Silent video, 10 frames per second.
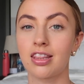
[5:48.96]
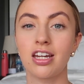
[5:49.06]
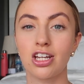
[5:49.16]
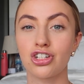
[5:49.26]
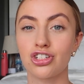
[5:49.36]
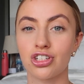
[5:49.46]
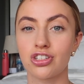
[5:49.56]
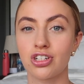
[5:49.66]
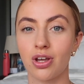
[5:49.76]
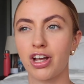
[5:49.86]
then you can
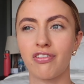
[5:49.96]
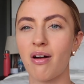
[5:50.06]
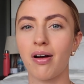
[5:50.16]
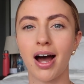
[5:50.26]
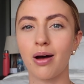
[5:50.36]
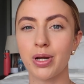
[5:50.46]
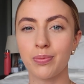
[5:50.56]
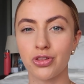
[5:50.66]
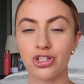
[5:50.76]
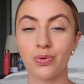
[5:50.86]
just figure out how many
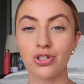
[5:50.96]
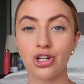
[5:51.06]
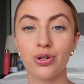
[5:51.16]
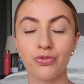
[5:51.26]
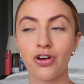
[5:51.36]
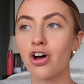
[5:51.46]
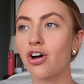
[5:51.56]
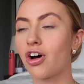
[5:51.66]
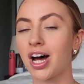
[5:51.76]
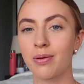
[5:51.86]
months you want to come for
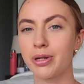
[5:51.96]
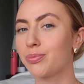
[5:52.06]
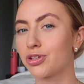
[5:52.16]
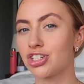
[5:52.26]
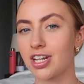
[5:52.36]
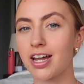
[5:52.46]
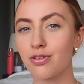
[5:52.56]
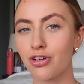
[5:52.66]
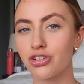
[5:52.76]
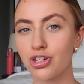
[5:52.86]
or how many months you can
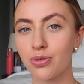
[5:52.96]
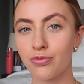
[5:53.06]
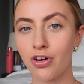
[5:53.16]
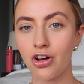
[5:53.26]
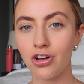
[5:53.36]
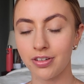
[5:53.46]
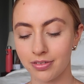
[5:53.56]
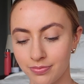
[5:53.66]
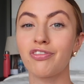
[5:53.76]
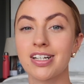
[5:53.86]
afford to come for.
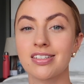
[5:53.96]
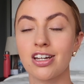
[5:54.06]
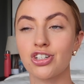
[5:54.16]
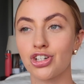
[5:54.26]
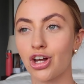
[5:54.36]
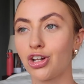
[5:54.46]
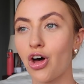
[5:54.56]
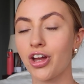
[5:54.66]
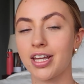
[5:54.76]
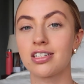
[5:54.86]
We researched a
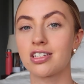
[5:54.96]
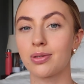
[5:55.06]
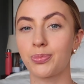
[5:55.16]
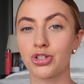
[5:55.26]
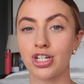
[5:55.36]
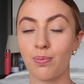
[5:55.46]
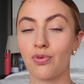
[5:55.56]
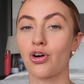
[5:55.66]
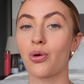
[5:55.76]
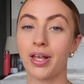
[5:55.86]
lot into the budget
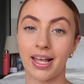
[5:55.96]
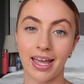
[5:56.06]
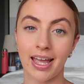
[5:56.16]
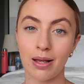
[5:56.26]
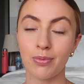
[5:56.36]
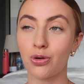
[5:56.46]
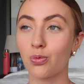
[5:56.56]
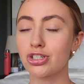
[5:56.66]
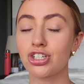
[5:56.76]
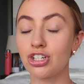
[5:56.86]
before we came.
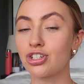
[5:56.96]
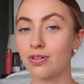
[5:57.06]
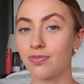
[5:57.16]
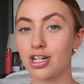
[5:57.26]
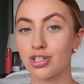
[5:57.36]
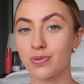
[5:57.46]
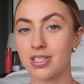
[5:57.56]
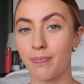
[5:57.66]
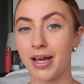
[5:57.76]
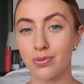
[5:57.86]
Watching YouTube videos was
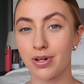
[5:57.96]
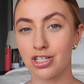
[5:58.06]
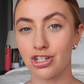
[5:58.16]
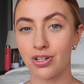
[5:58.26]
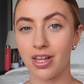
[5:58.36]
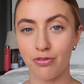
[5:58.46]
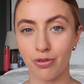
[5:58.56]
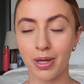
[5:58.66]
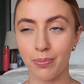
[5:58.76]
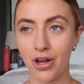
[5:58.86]
the best way to do that
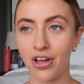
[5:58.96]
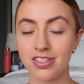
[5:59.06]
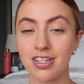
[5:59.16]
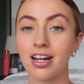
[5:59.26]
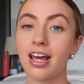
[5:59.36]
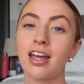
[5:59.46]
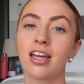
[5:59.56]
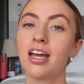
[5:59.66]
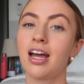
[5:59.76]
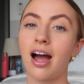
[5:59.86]
for me personally,
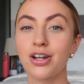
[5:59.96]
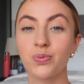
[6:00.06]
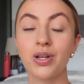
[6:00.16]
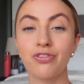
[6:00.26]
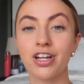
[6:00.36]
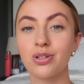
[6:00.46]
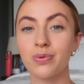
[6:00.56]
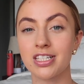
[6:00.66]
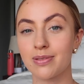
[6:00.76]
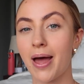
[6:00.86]
and we figured
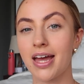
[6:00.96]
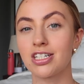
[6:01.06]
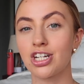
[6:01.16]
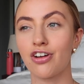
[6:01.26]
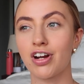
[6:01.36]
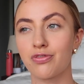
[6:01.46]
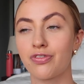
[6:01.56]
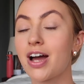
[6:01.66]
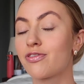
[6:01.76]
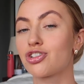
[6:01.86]
we'd spend around
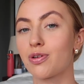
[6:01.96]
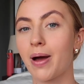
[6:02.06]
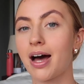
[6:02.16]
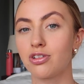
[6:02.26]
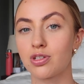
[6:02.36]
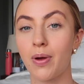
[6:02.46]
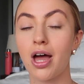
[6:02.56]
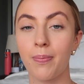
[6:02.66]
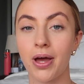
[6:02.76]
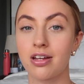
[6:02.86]
£500
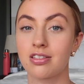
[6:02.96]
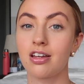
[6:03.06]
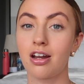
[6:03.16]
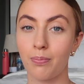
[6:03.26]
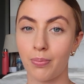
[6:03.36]
per person